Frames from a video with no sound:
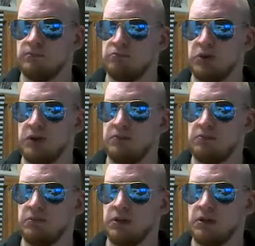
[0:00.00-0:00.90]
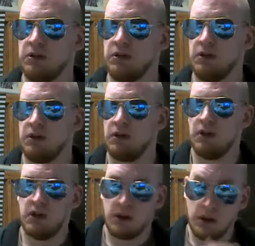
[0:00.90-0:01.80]
but
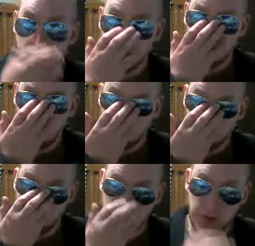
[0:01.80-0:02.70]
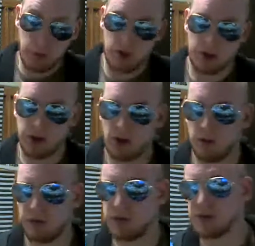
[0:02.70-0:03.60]
hopefully everyone will get
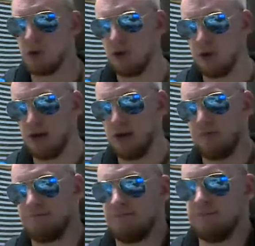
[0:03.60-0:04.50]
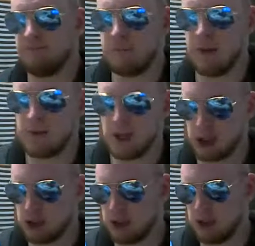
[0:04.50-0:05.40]
over this whole thing
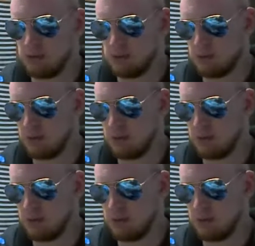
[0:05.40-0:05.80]
eventually.